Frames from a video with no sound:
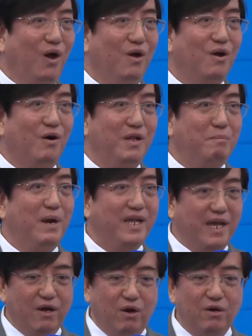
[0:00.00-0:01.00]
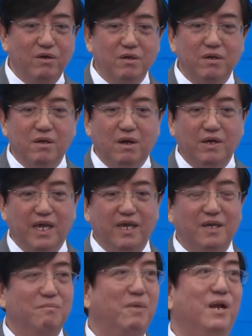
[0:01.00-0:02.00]
Only blanket, huh? Okay,
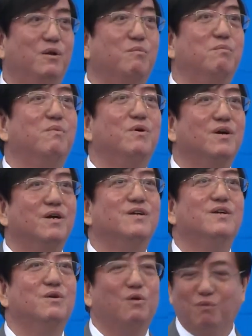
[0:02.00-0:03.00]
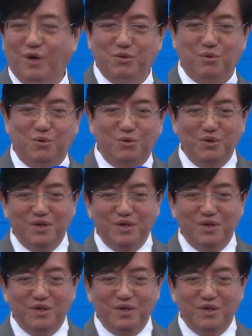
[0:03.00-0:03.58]
but what to do?